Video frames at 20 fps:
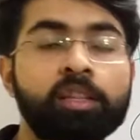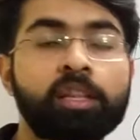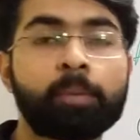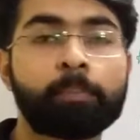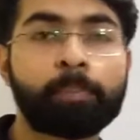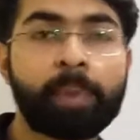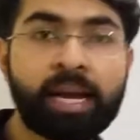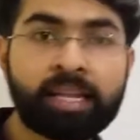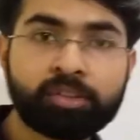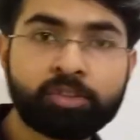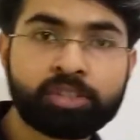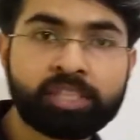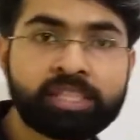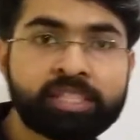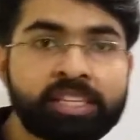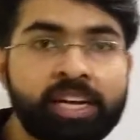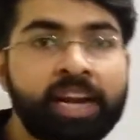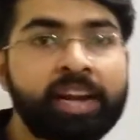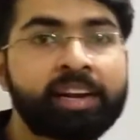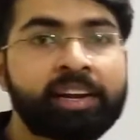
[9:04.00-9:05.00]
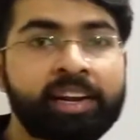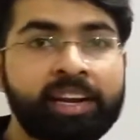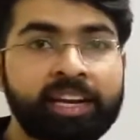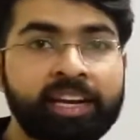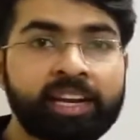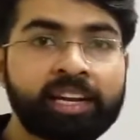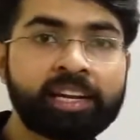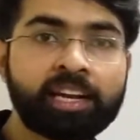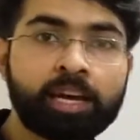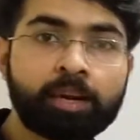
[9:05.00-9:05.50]
the pathogens
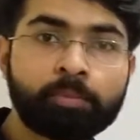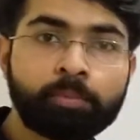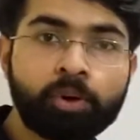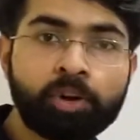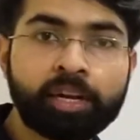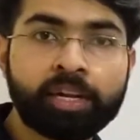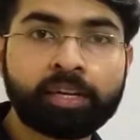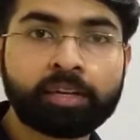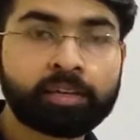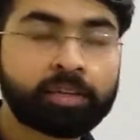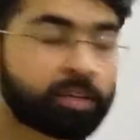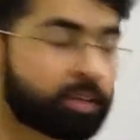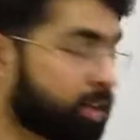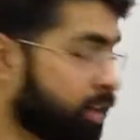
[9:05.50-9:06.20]
entering in our body.